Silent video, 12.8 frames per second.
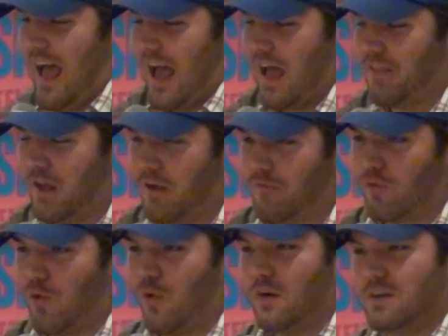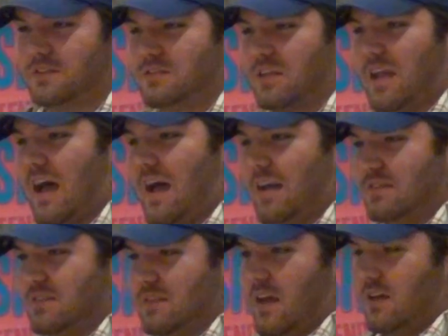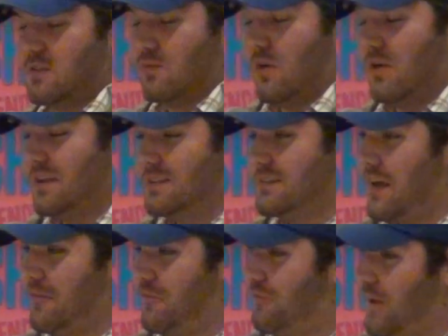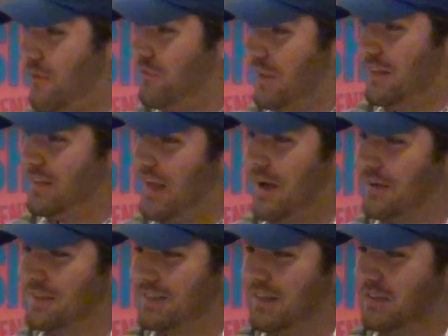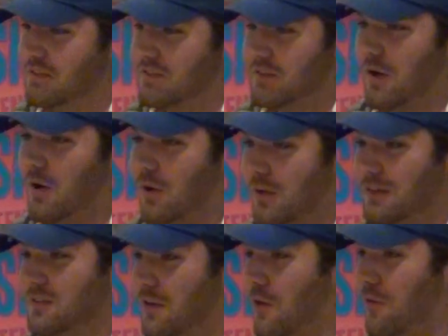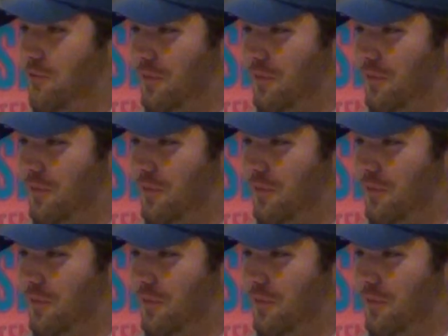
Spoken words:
and then of course the guy says, well, he said 50,000, so let's go